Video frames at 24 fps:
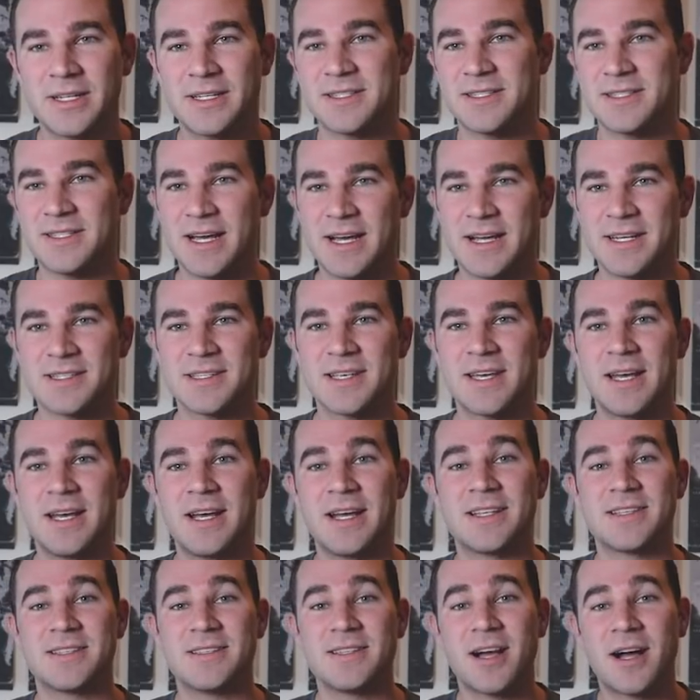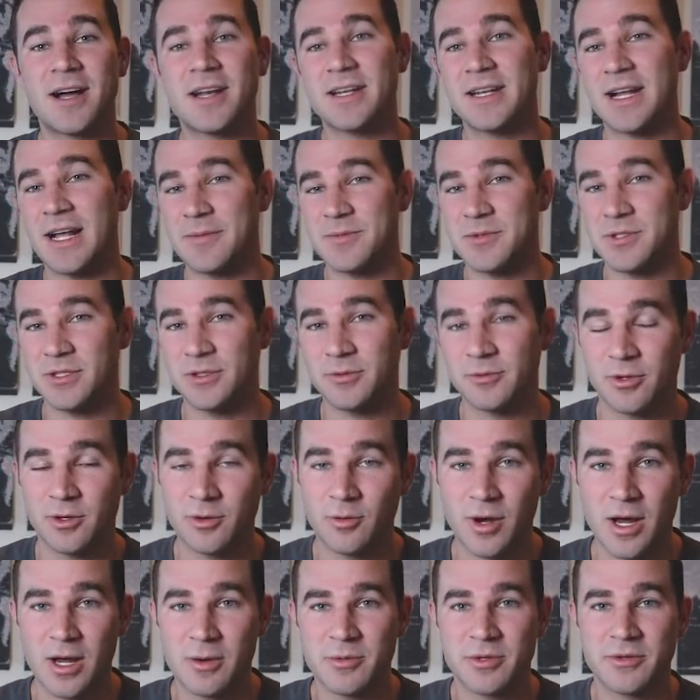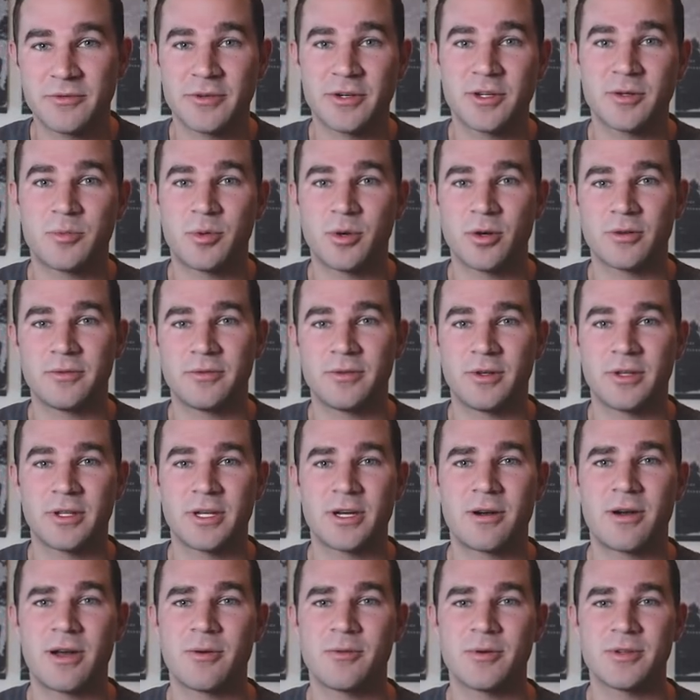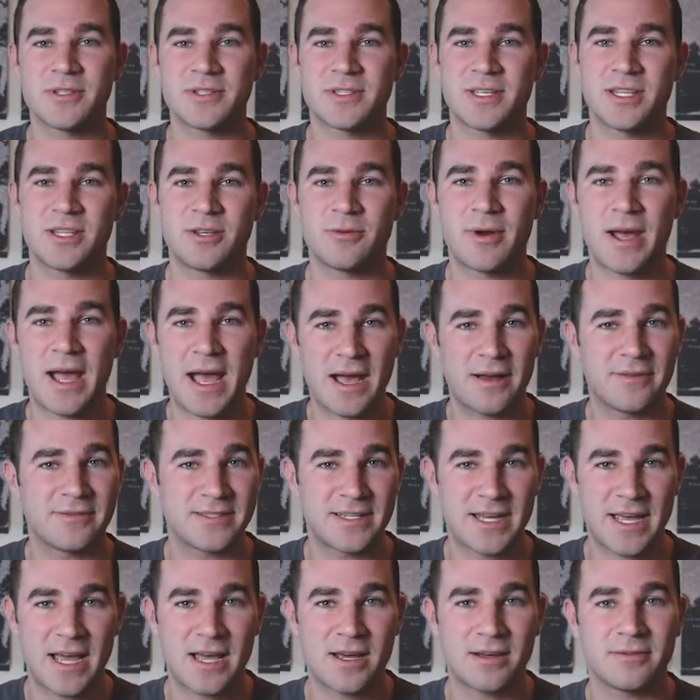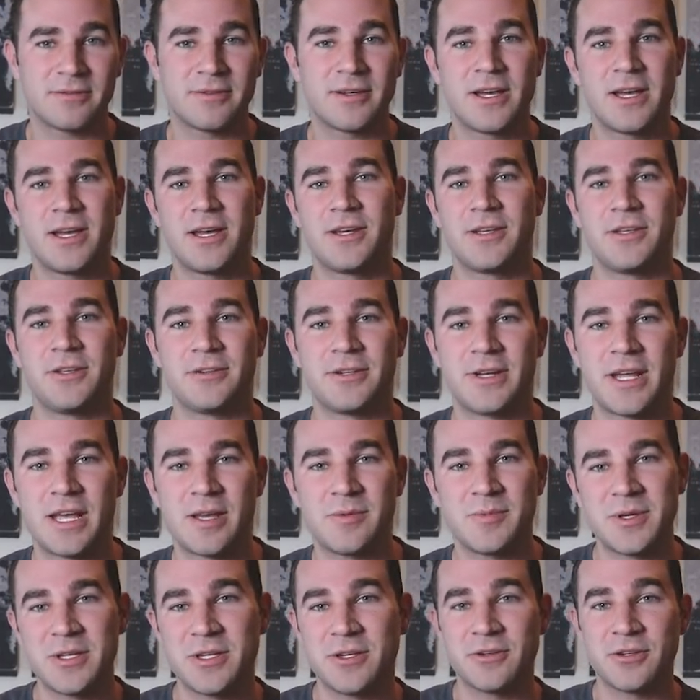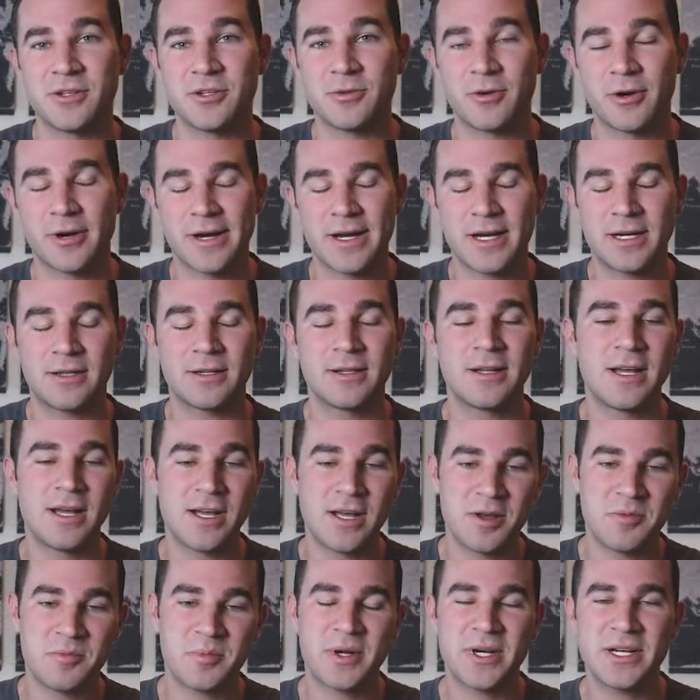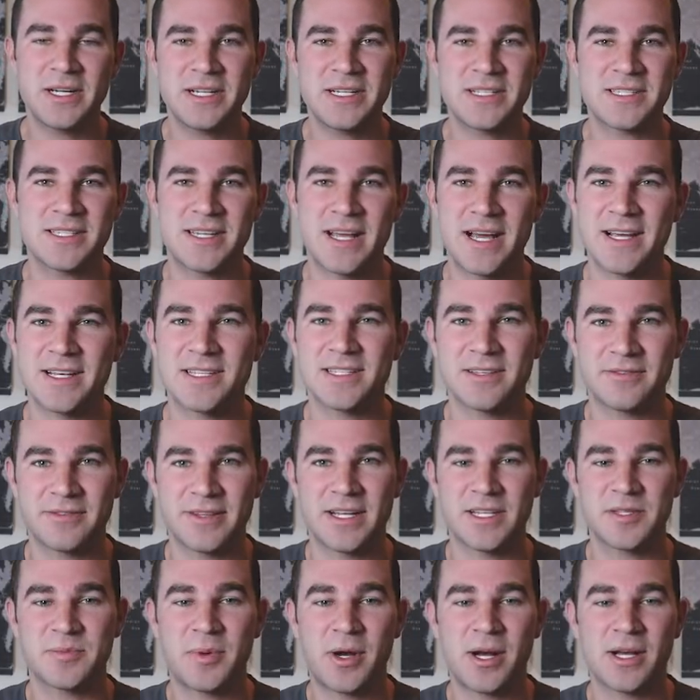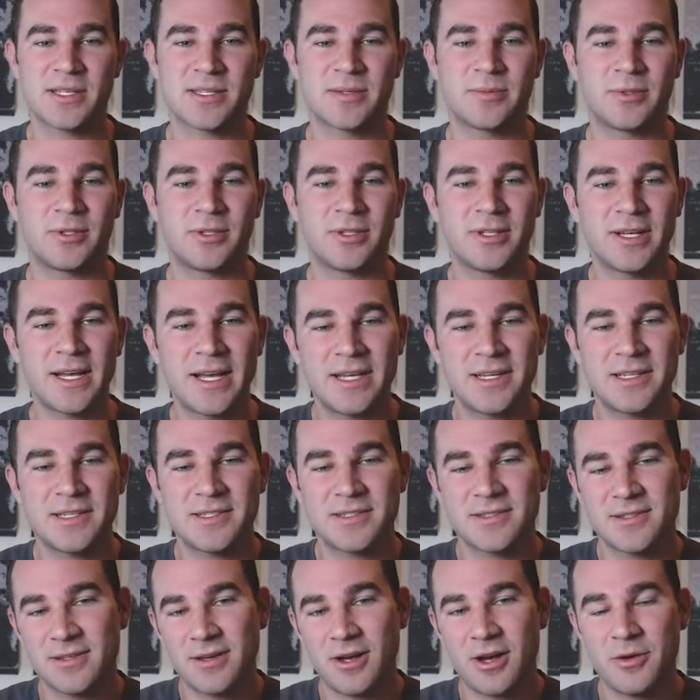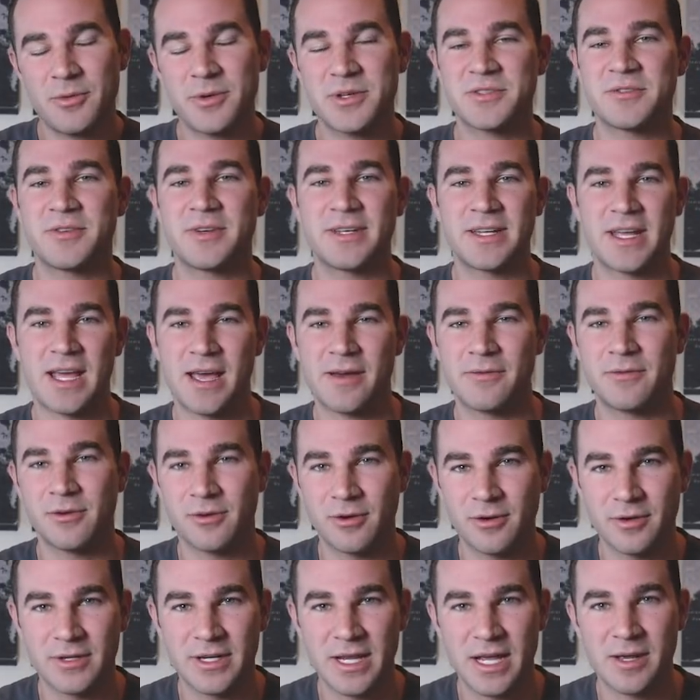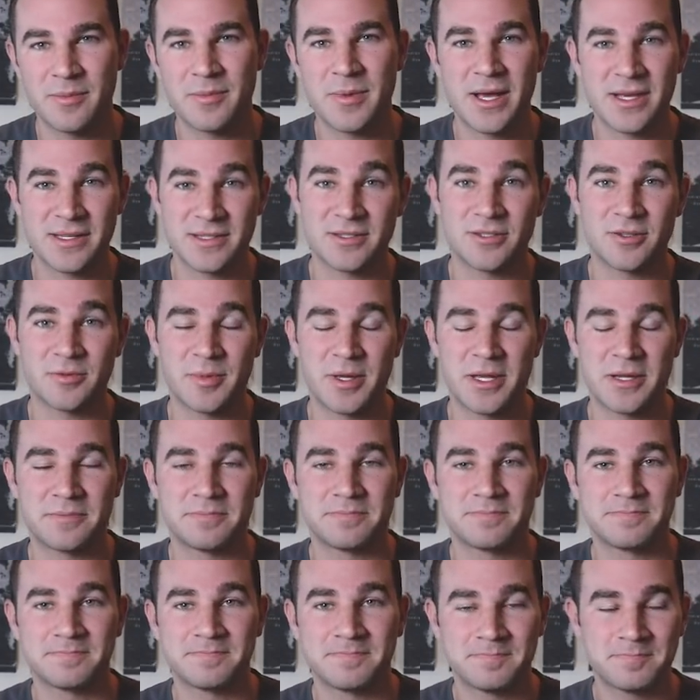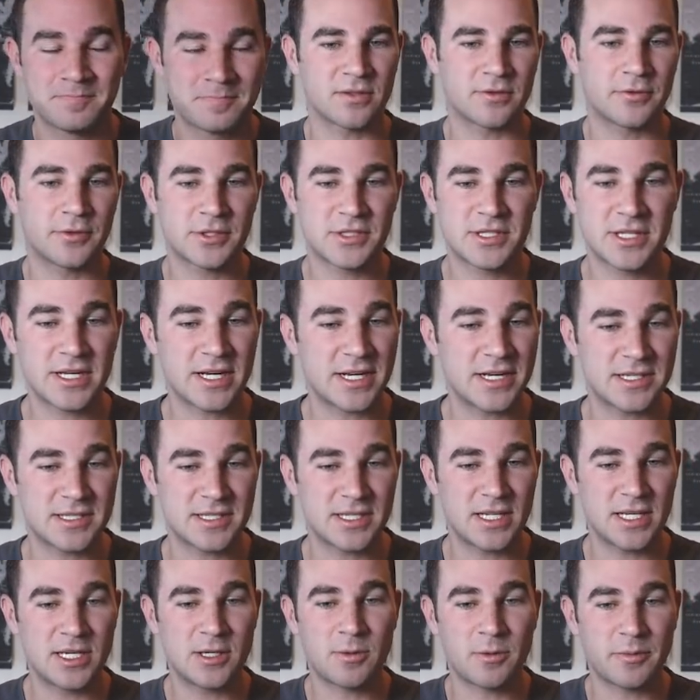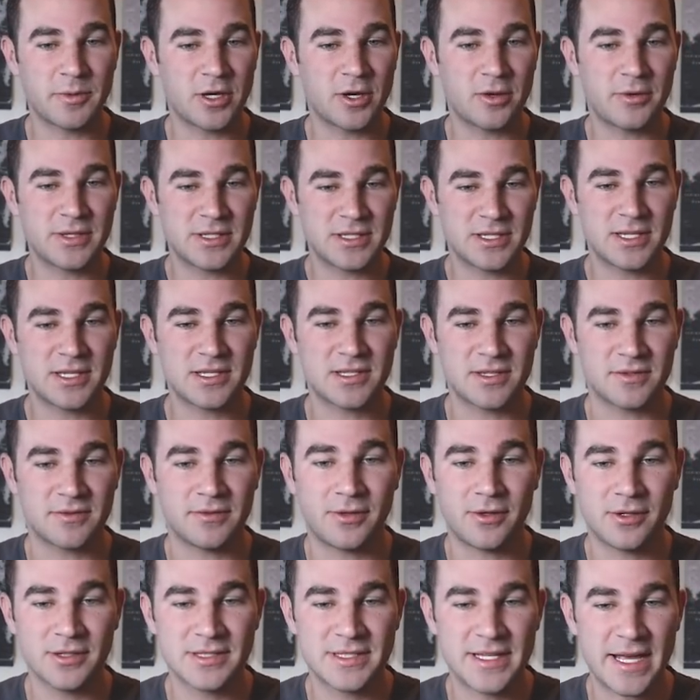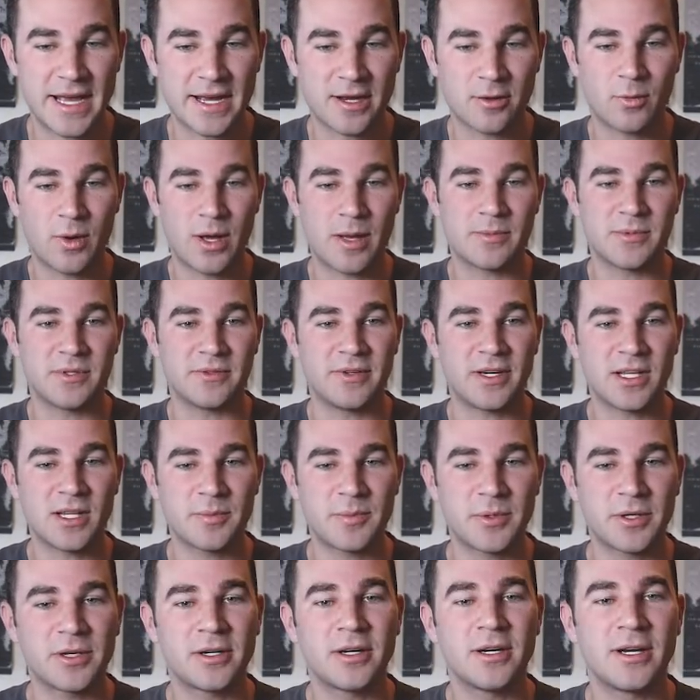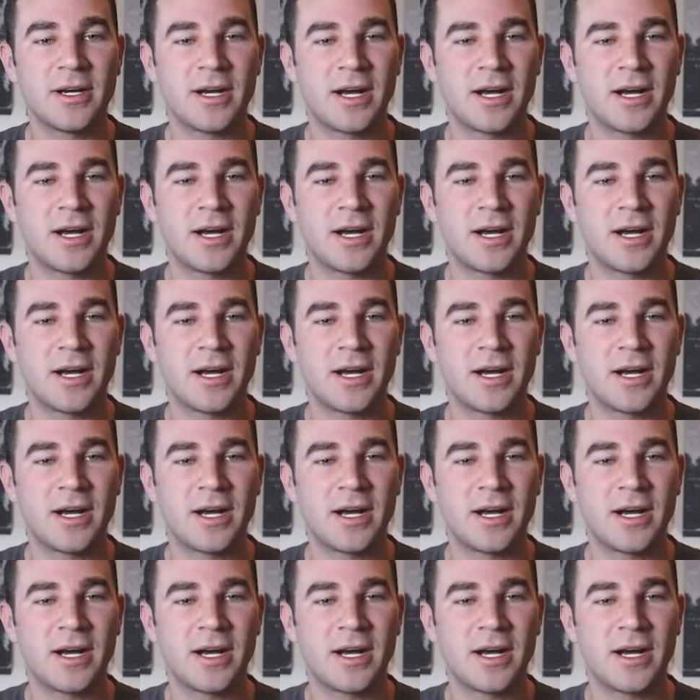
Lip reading: it's nice, it's not an absolute requirement for your portfolio. I wouldn't say that you have to have your name in your URL, but it is nice if that's possible, and it's always fun to have your own name as a domain. So the first thing I see when we go into this is full stack web developer.